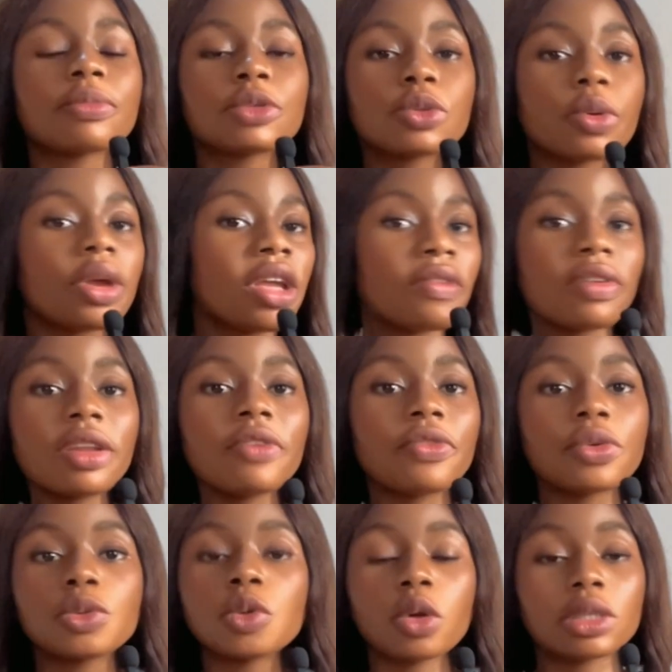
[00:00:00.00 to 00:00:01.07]
So even if
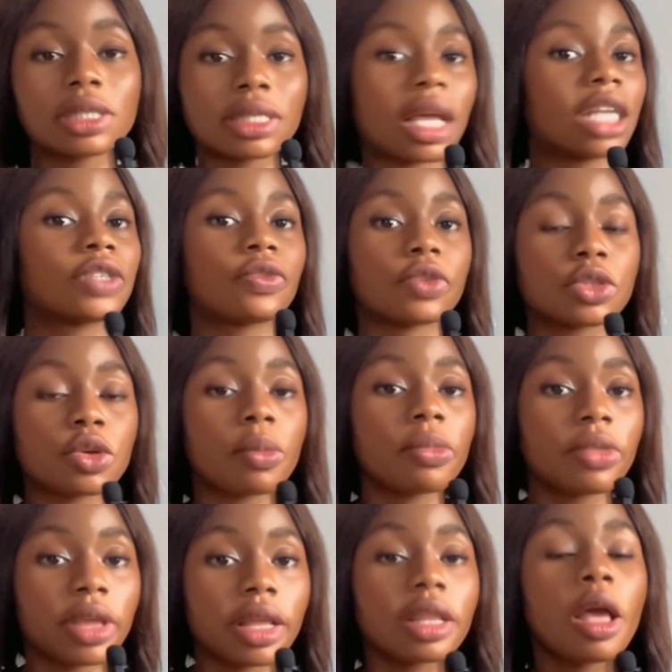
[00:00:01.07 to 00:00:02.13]
you don't search for
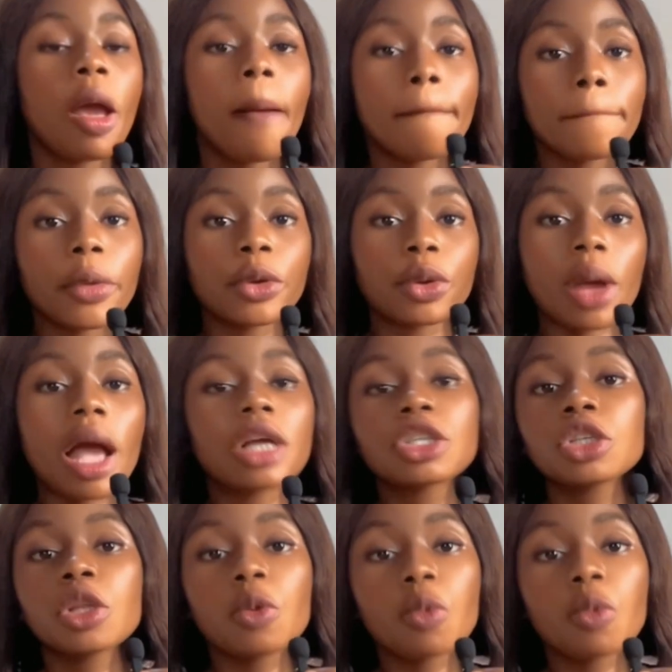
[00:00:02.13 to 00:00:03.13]
something, but you actually